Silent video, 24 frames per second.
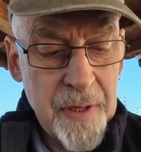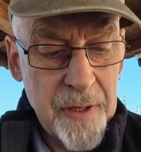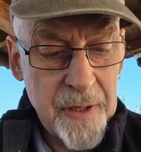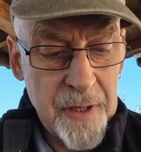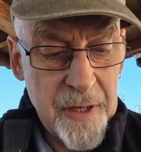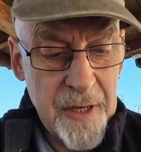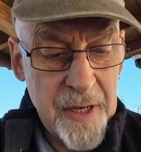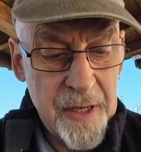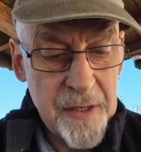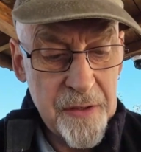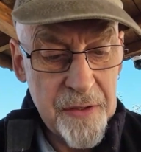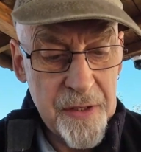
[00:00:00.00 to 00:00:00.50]

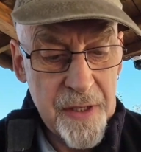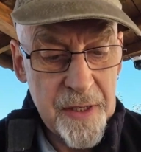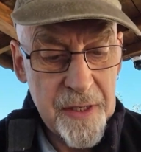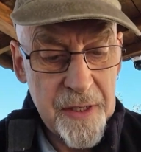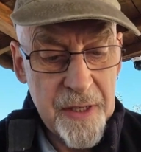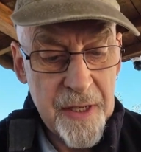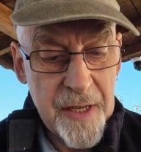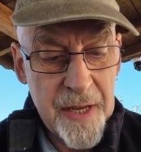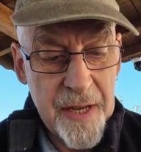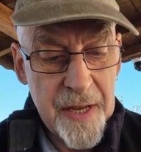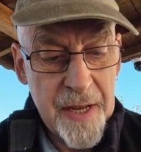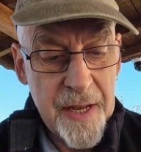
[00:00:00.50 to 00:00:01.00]
Garden
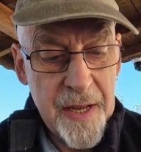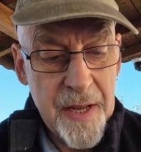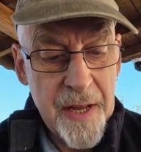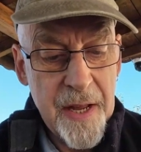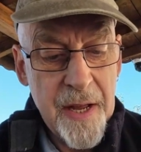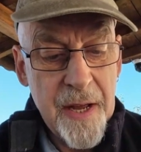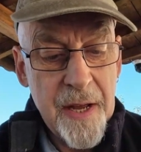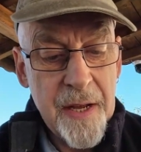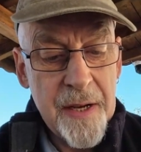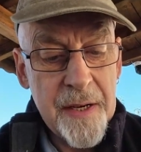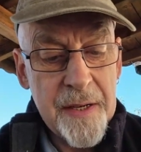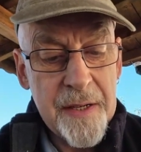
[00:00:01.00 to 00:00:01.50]
centre there.
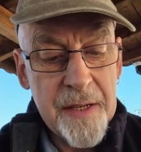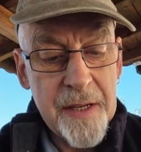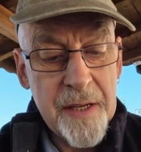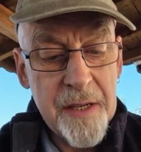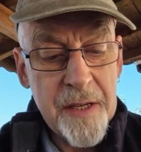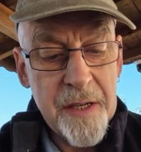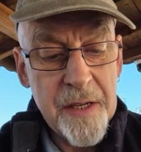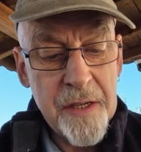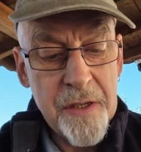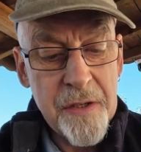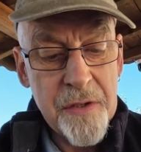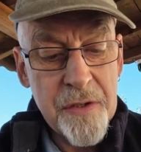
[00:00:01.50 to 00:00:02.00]

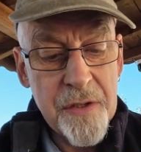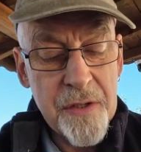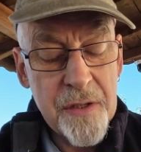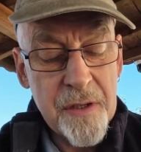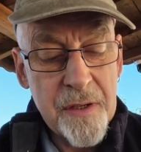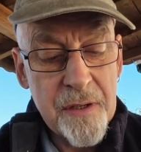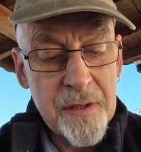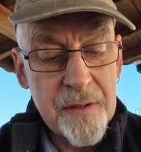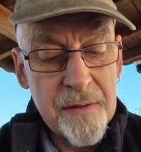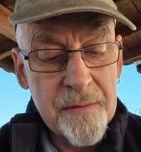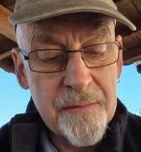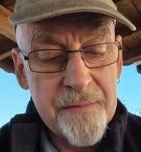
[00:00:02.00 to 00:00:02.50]
There's
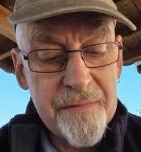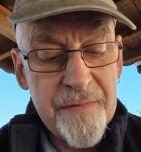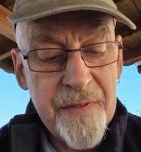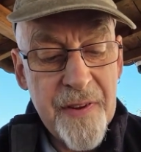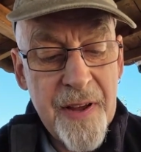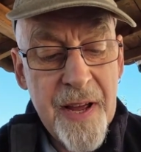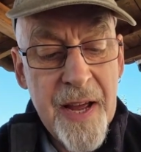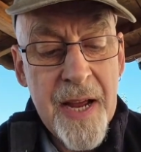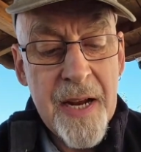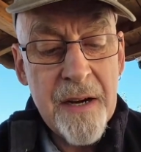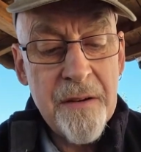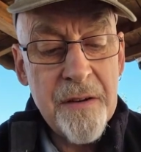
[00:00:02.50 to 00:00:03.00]

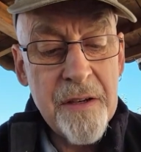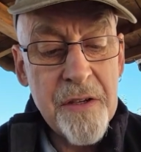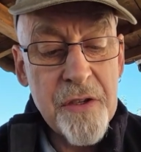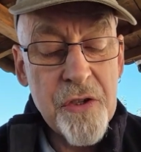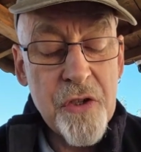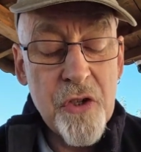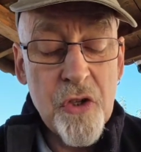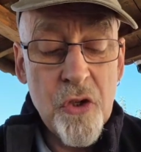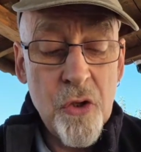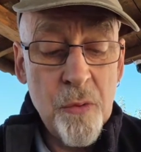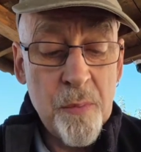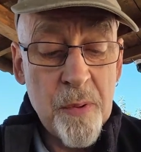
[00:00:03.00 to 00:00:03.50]
various
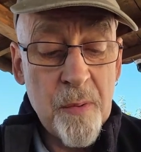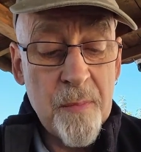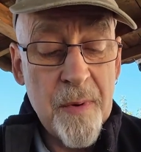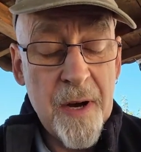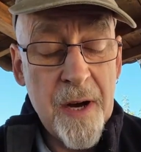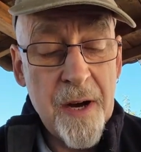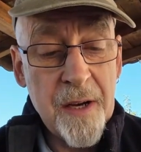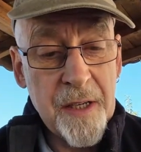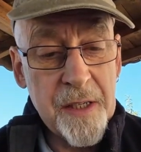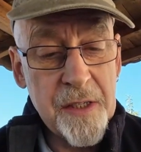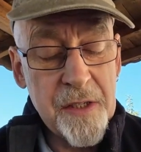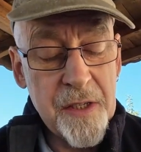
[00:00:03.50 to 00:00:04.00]

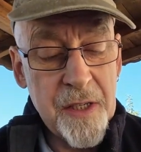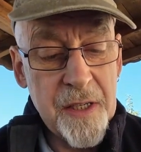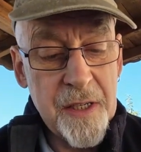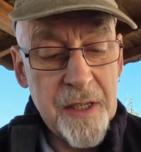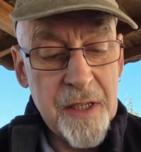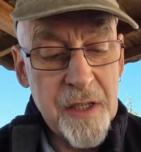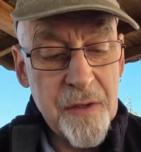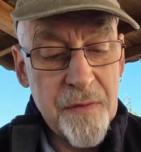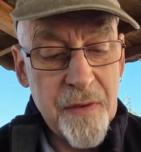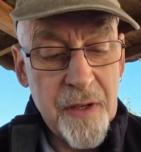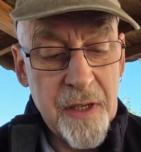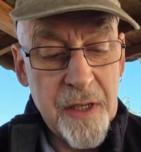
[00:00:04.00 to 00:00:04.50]
supermarkets in
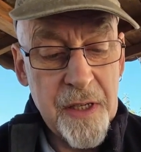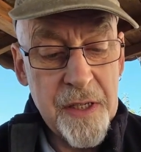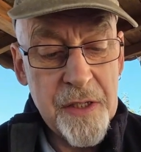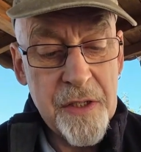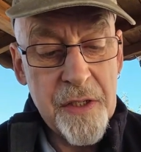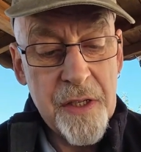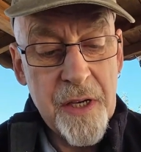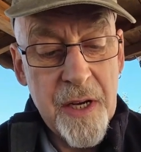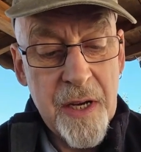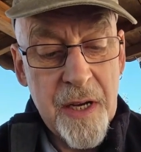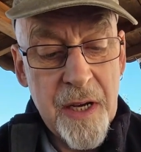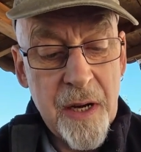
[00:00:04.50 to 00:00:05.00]
this
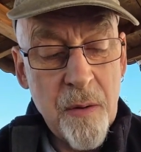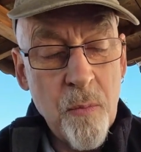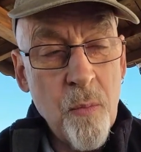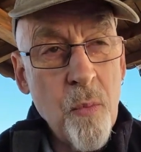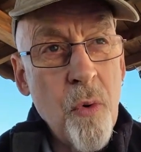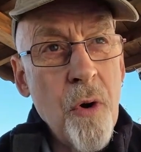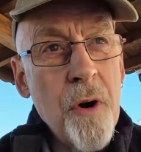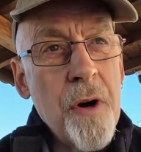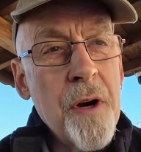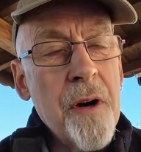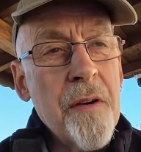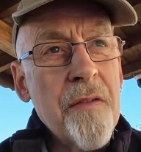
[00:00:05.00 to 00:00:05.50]
village, and
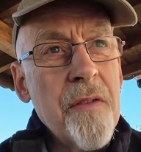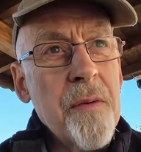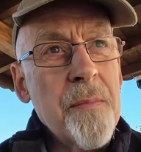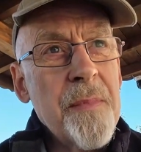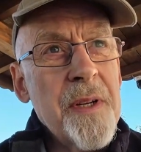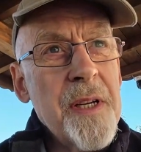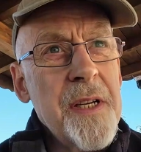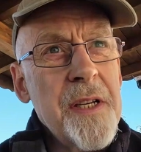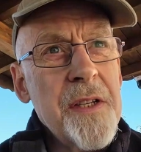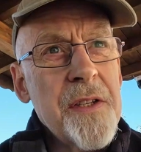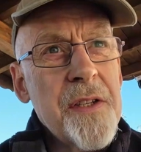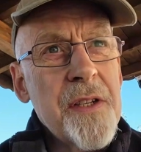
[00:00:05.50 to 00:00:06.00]
one of them
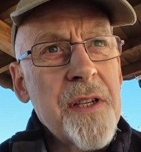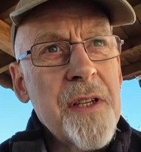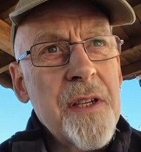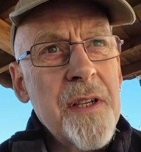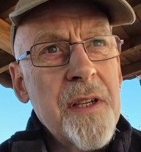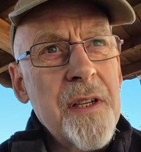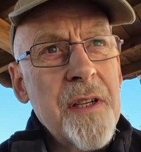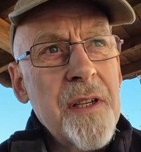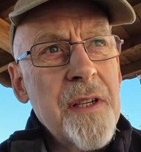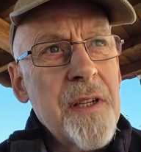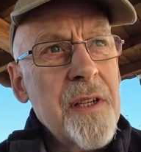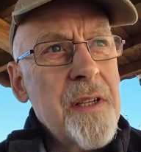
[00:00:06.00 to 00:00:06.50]
is
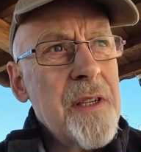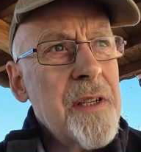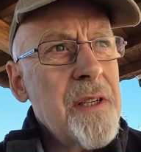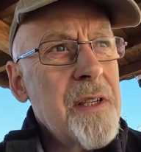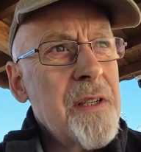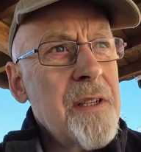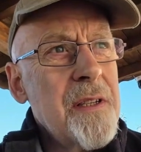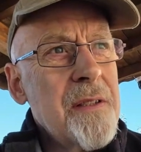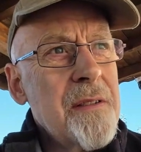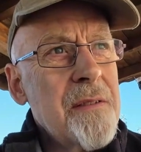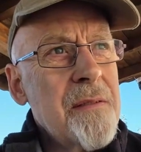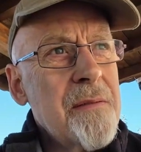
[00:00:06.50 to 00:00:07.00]

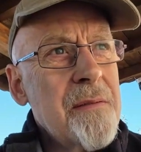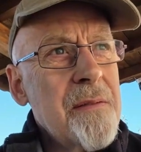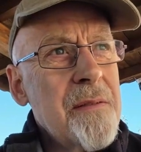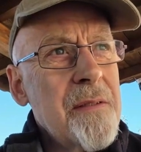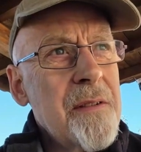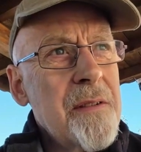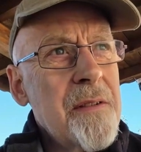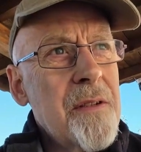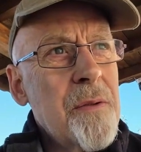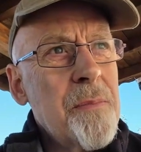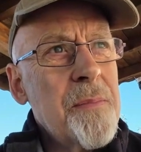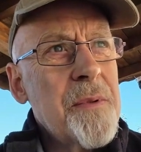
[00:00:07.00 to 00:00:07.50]

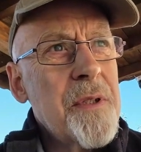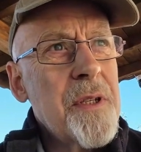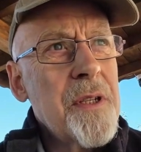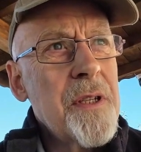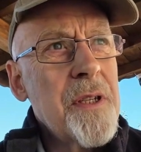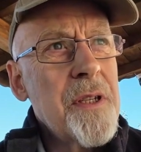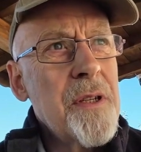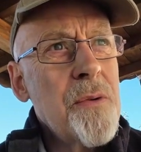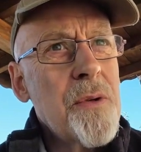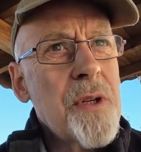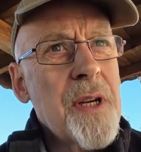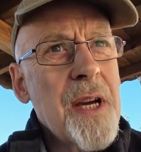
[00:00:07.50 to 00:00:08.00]
up to
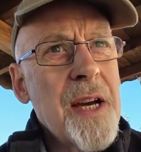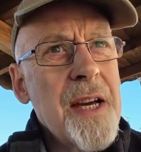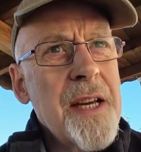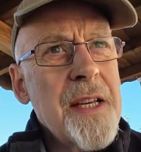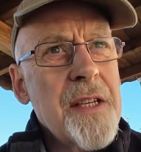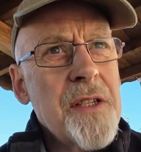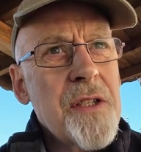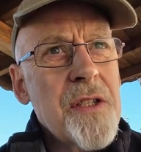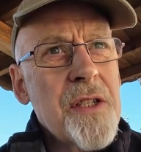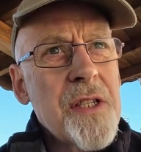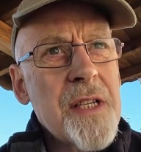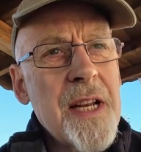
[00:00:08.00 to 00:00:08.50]

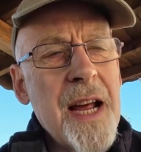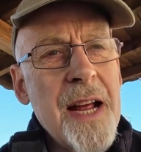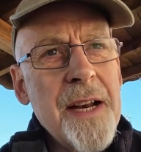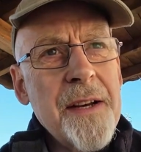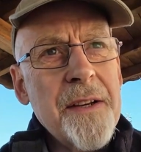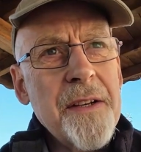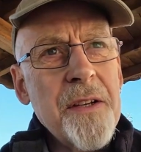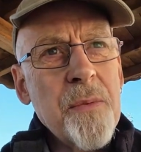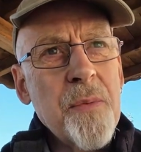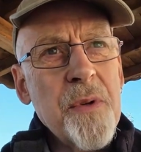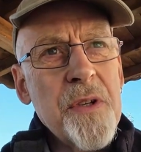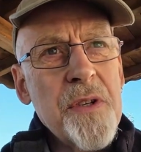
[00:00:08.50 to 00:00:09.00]
UK
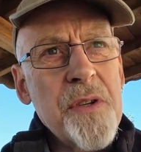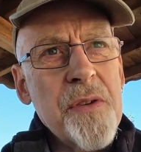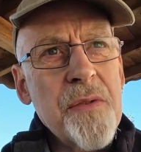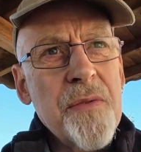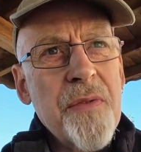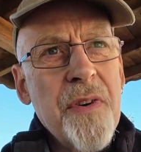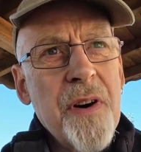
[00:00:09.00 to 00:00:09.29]
standard, which you'd